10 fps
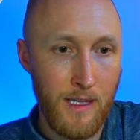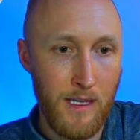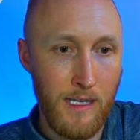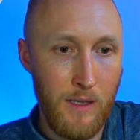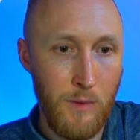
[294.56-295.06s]

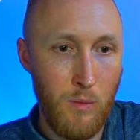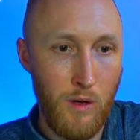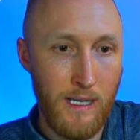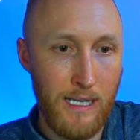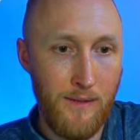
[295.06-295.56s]
Again, we
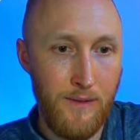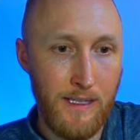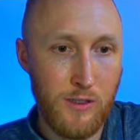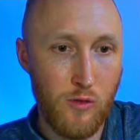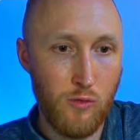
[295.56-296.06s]
want it if it
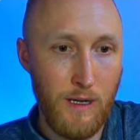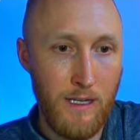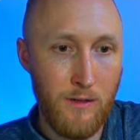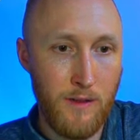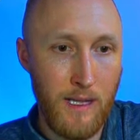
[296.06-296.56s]
is
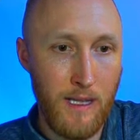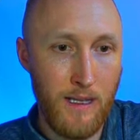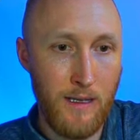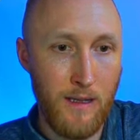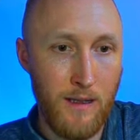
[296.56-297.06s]
greater
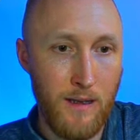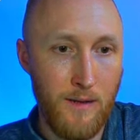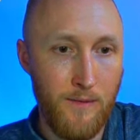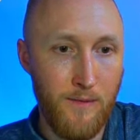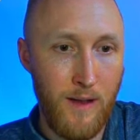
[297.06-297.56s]
than
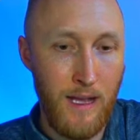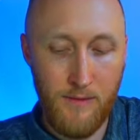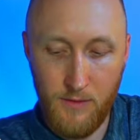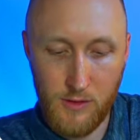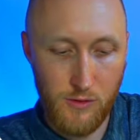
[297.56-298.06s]

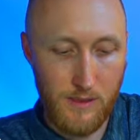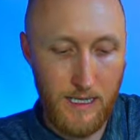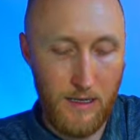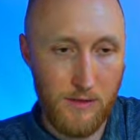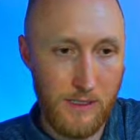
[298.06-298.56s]

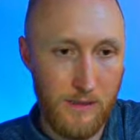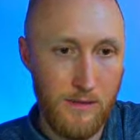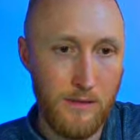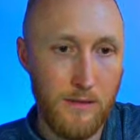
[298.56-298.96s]
500,000.